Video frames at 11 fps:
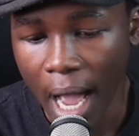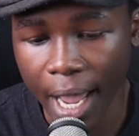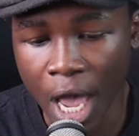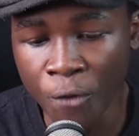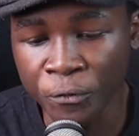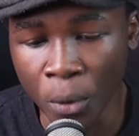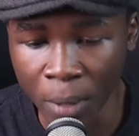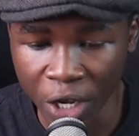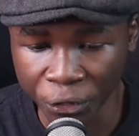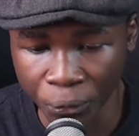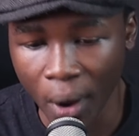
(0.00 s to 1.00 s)
A game from
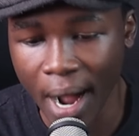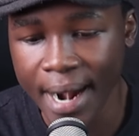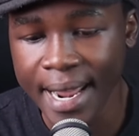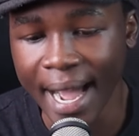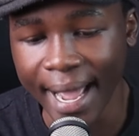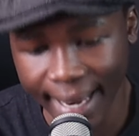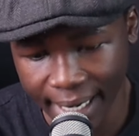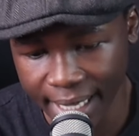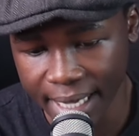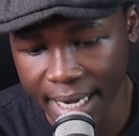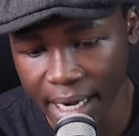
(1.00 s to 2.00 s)
Lithuania,
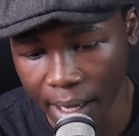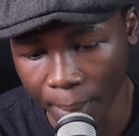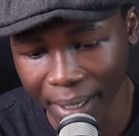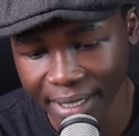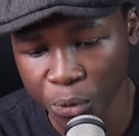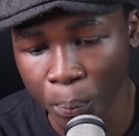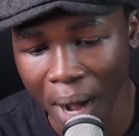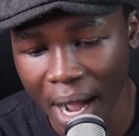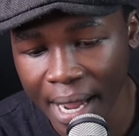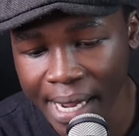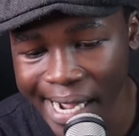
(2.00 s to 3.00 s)
A-Liga, that is
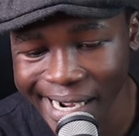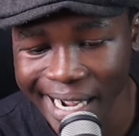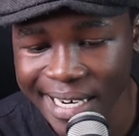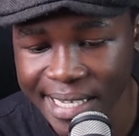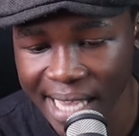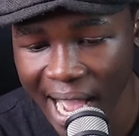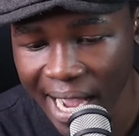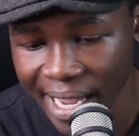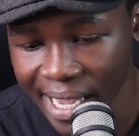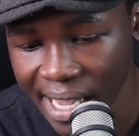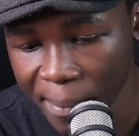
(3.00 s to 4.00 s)
Banga
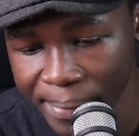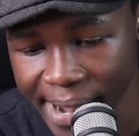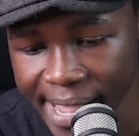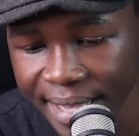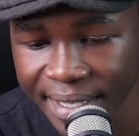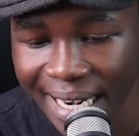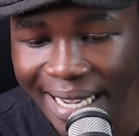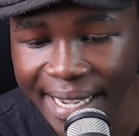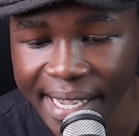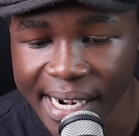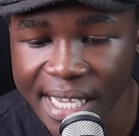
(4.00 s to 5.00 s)
Gadzagi playing
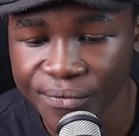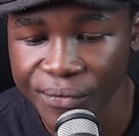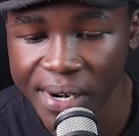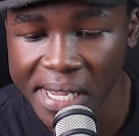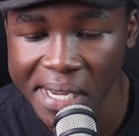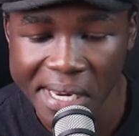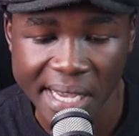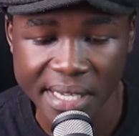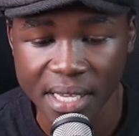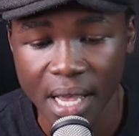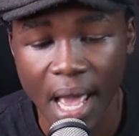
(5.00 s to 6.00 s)
Zalgiris
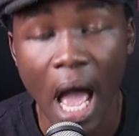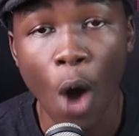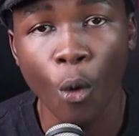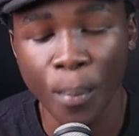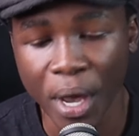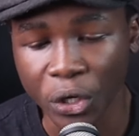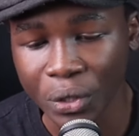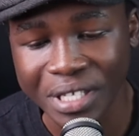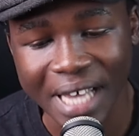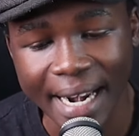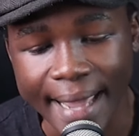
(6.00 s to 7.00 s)
Vilnius. We bet
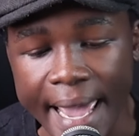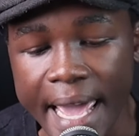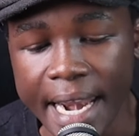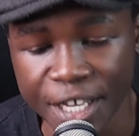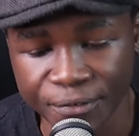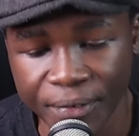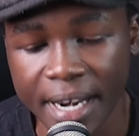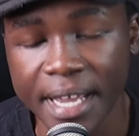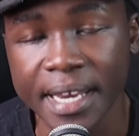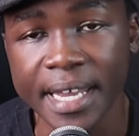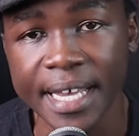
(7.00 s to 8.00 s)
on Zalgiris
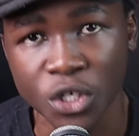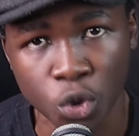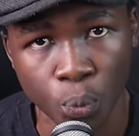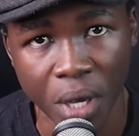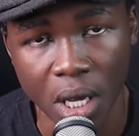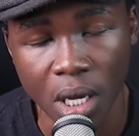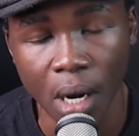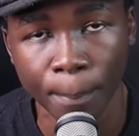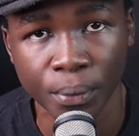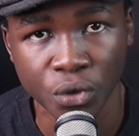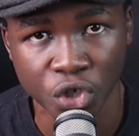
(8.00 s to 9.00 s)
Vilnius to be in
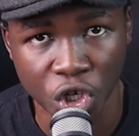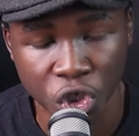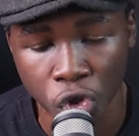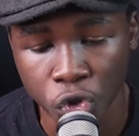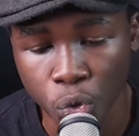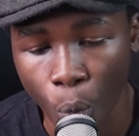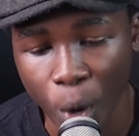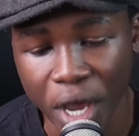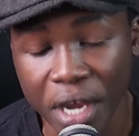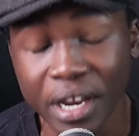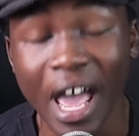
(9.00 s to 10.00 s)
a position to
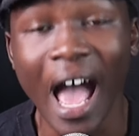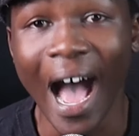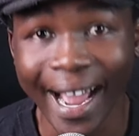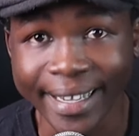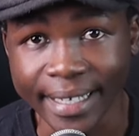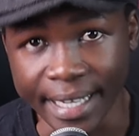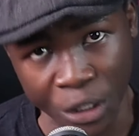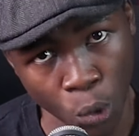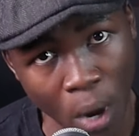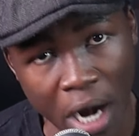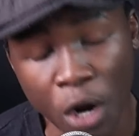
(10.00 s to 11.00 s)
win at
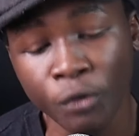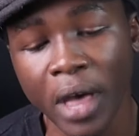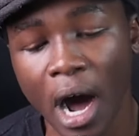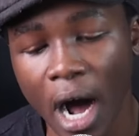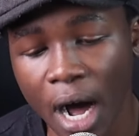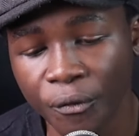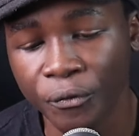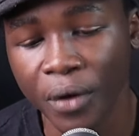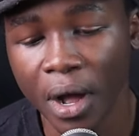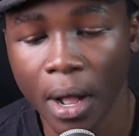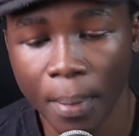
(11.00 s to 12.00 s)
least one of the
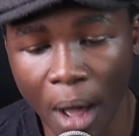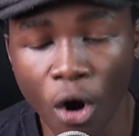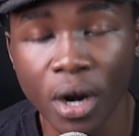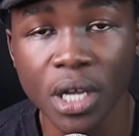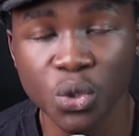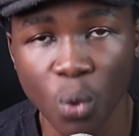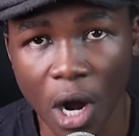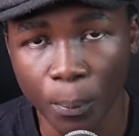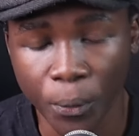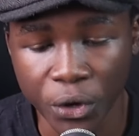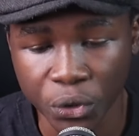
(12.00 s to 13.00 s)
half. The odd is
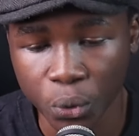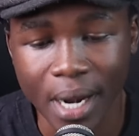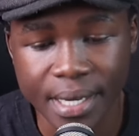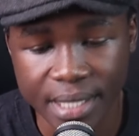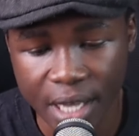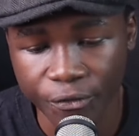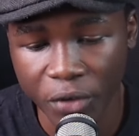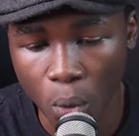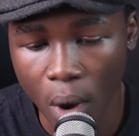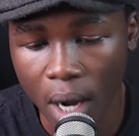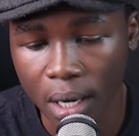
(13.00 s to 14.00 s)

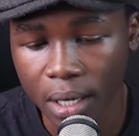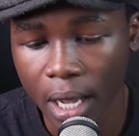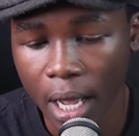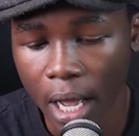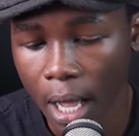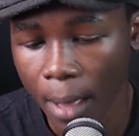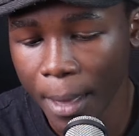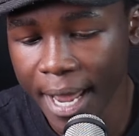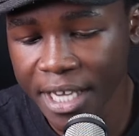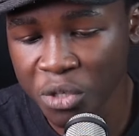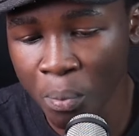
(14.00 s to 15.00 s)
1.171. The
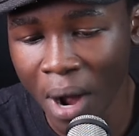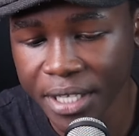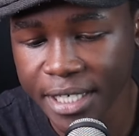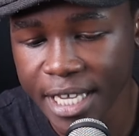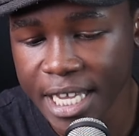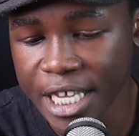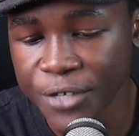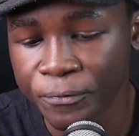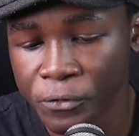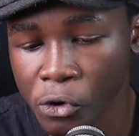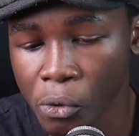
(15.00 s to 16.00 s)
next match
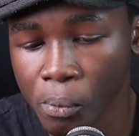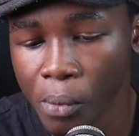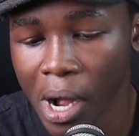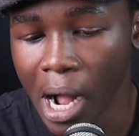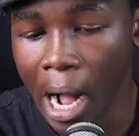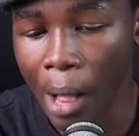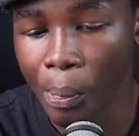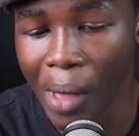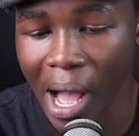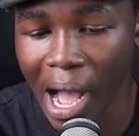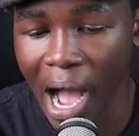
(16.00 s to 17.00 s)
is from
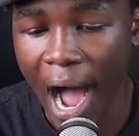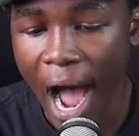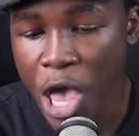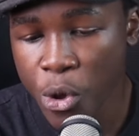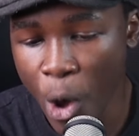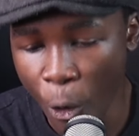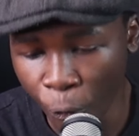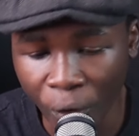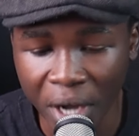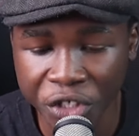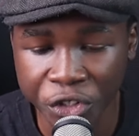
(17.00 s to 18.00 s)
the
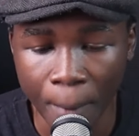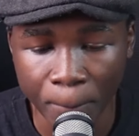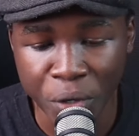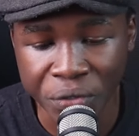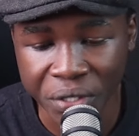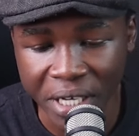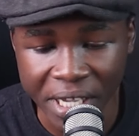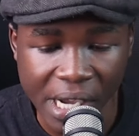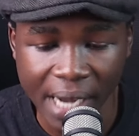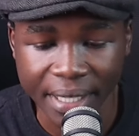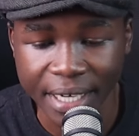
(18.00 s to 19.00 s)
UEFA Champions
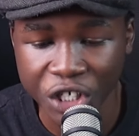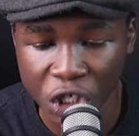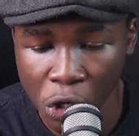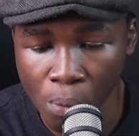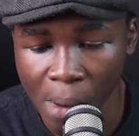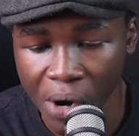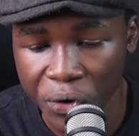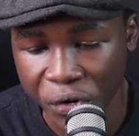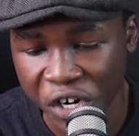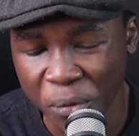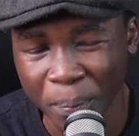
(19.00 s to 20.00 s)
League, Atletico
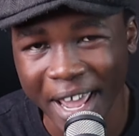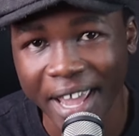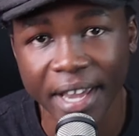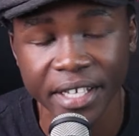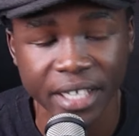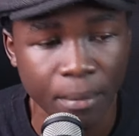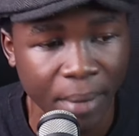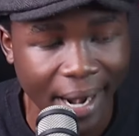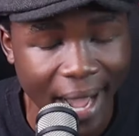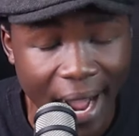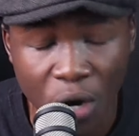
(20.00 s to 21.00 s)
Madrid playing Inter
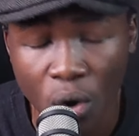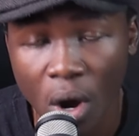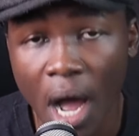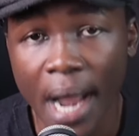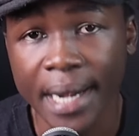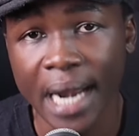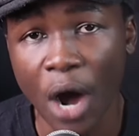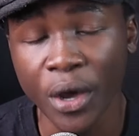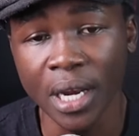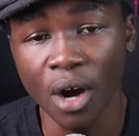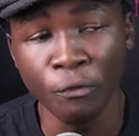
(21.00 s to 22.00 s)
Milano. Now,
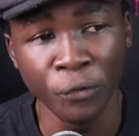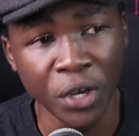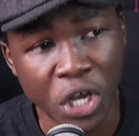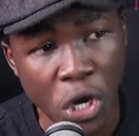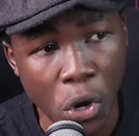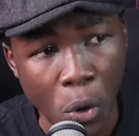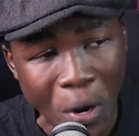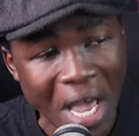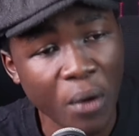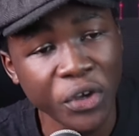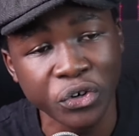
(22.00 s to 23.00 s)
in our video
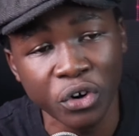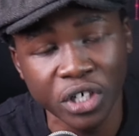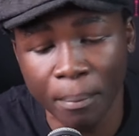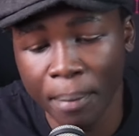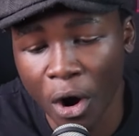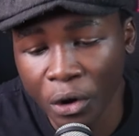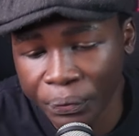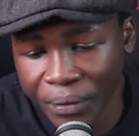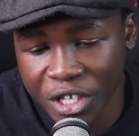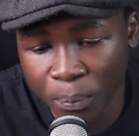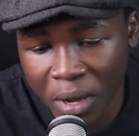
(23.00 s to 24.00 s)
where we talked
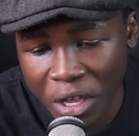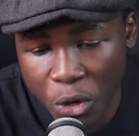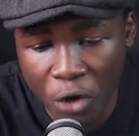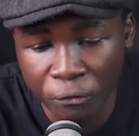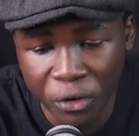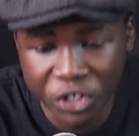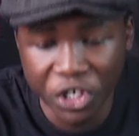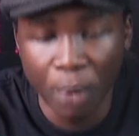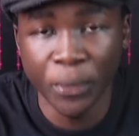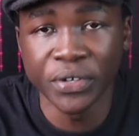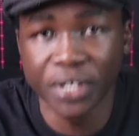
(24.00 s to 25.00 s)
about these UEFA
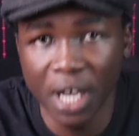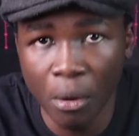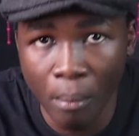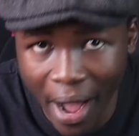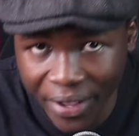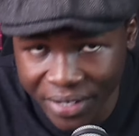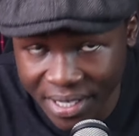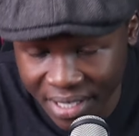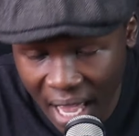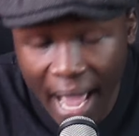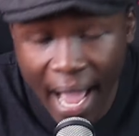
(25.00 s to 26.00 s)
Champions League matches.